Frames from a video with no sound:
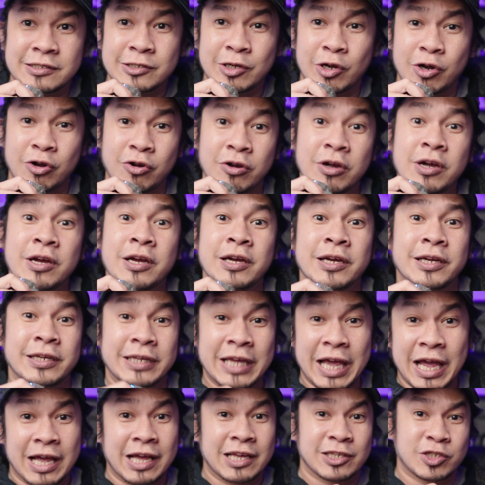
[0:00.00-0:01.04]
So
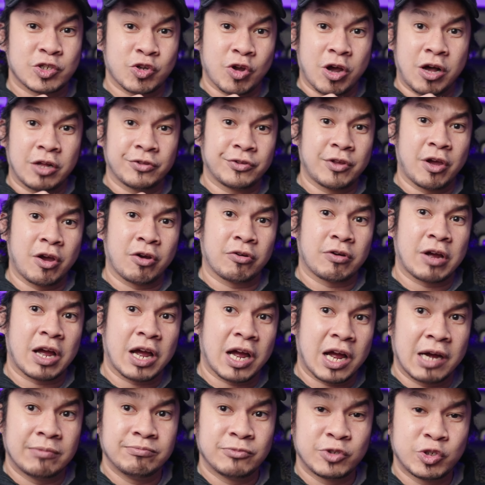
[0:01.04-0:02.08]
yeah, as you all know,
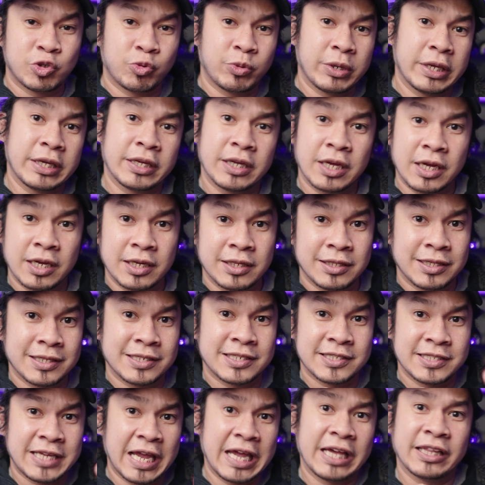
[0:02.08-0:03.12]
I'm doing
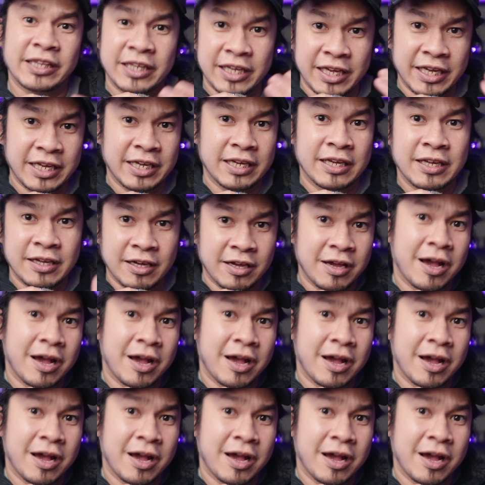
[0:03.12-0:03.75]
this daily